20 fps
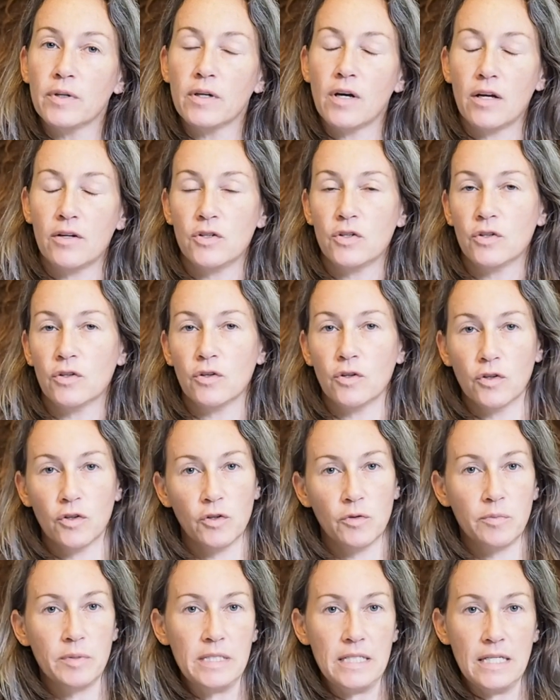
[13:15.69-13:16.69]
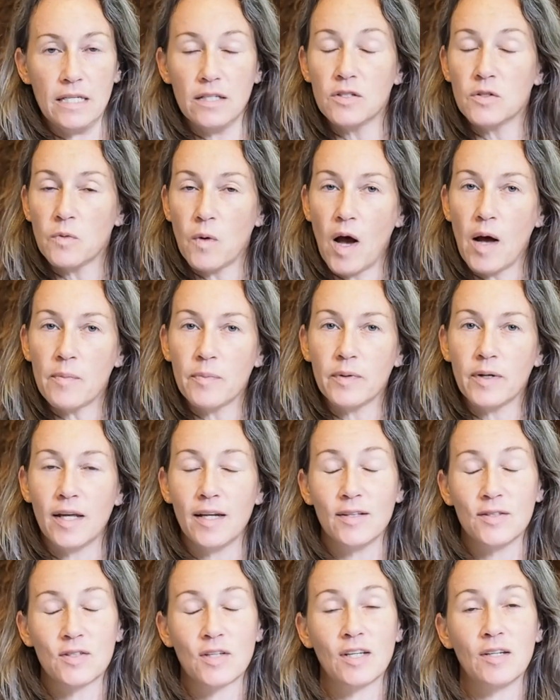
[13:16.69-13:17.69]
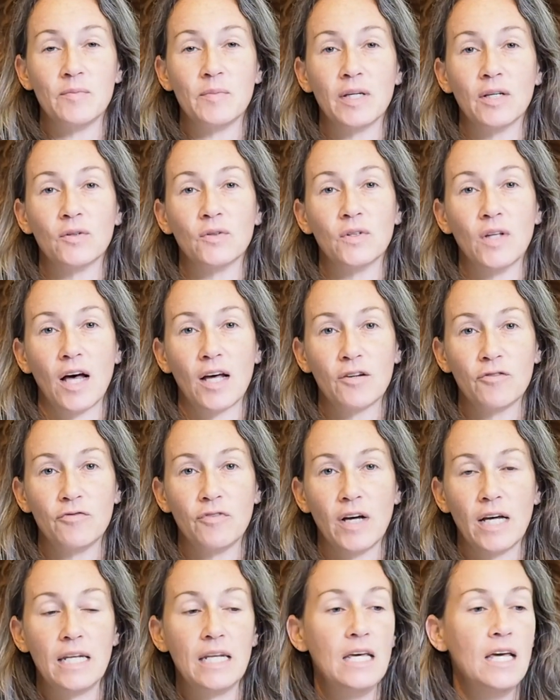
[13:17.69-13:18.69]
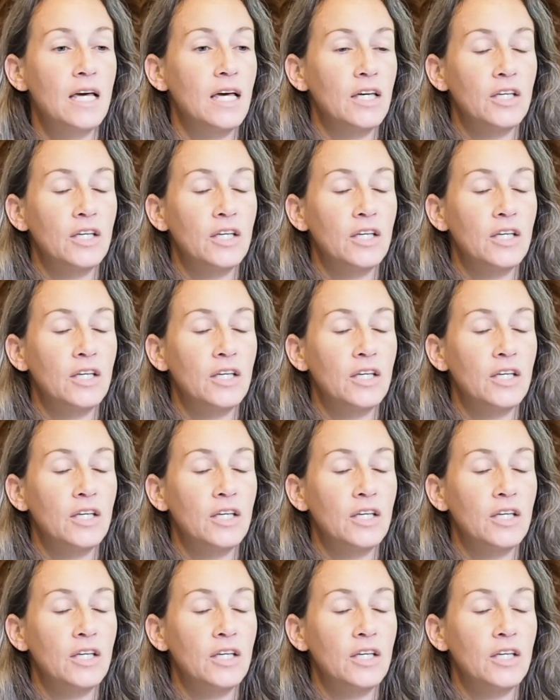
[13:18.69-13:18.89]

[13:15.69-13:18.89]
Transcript: under Herb Tea Swap, and it's going to be a lot of fun.